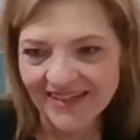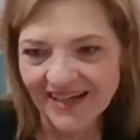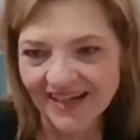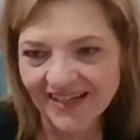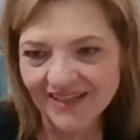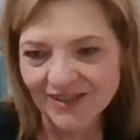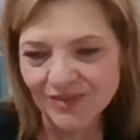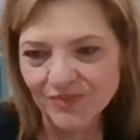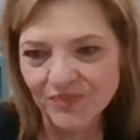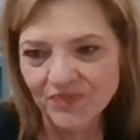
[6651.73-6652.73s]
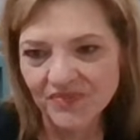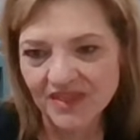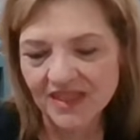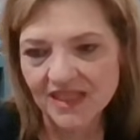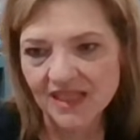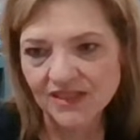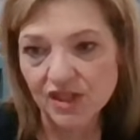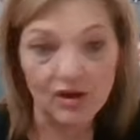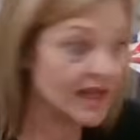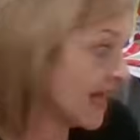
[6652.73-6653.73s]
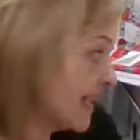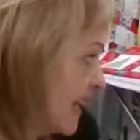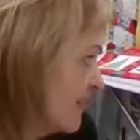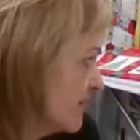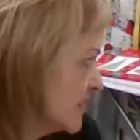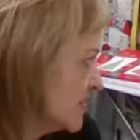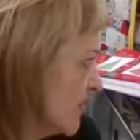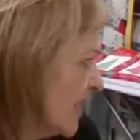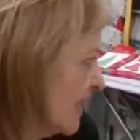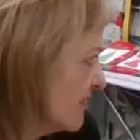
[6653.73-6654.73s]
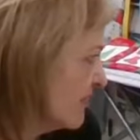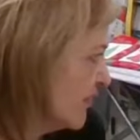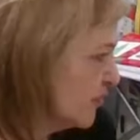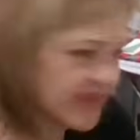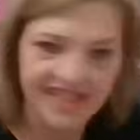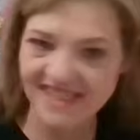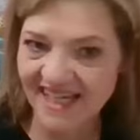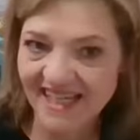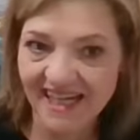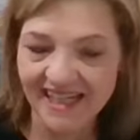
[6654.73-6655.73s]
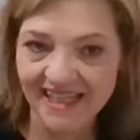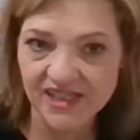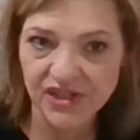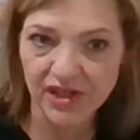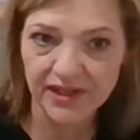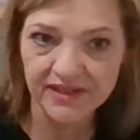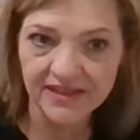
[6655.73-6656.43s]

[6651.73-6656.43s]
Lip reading: Um, so I have a few things I got to get done,